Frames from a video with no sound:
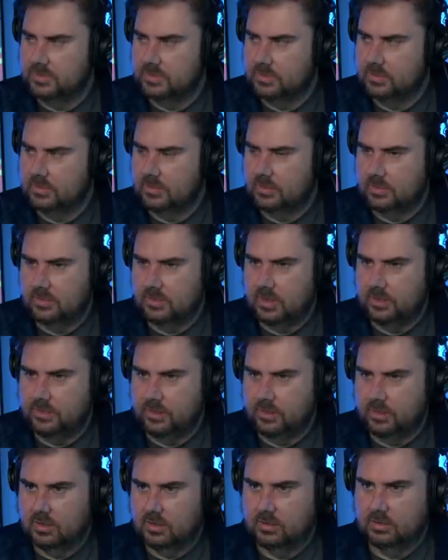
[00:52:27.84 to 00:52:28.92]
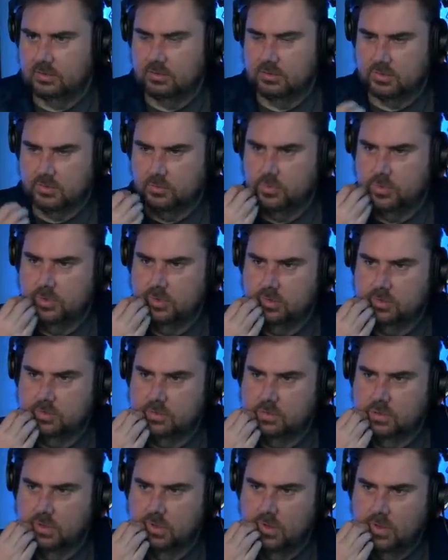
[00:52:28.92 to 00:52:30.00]
Yes, I think there's a
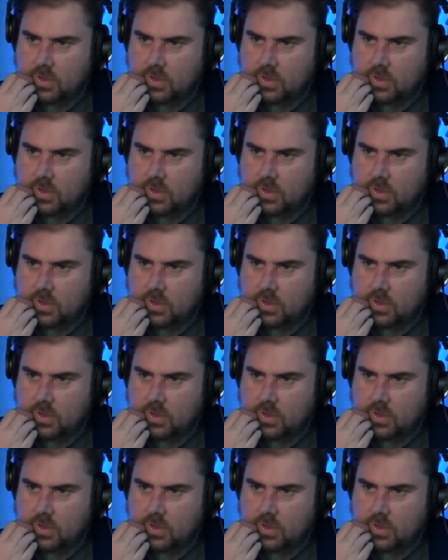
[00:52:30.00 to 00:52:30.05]
real